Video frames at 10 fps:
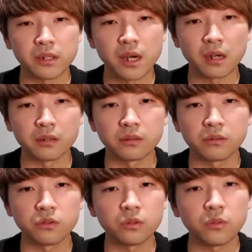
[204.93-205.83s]
The
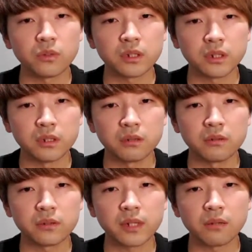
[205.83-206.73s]
only part of the
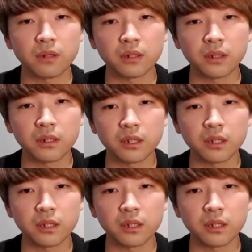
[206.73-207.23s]
Demae-can